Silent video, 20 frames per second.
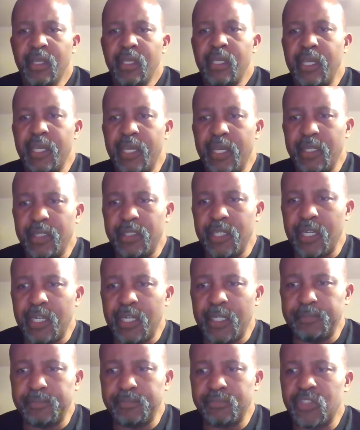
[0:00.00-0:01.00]
And
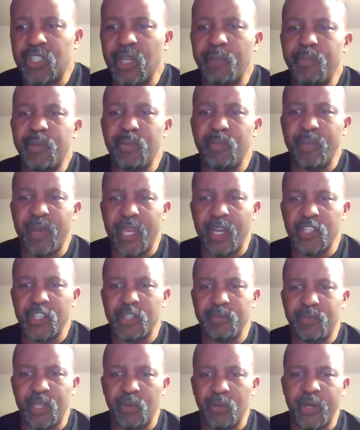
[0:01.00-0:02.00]
some people may
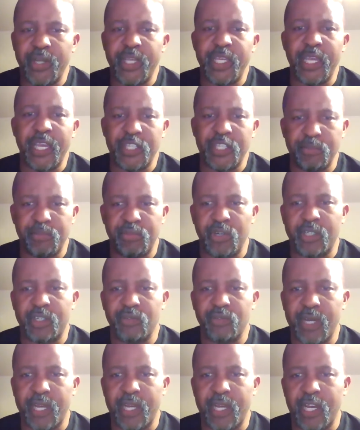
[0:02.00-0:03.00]
also be aware he has a
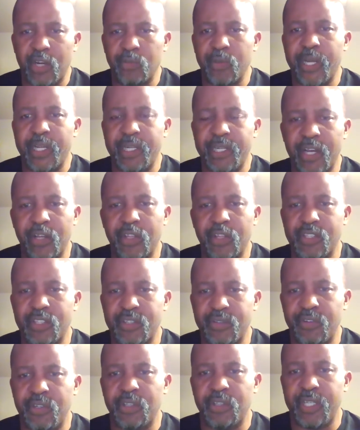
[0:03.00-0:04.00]
book out right now
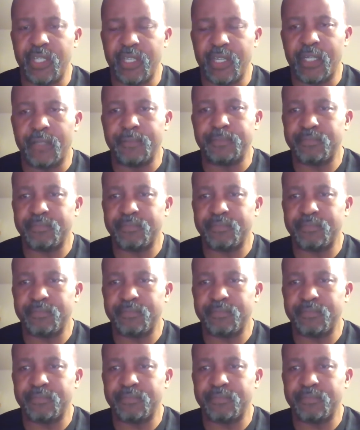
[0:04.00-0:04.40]
that's really,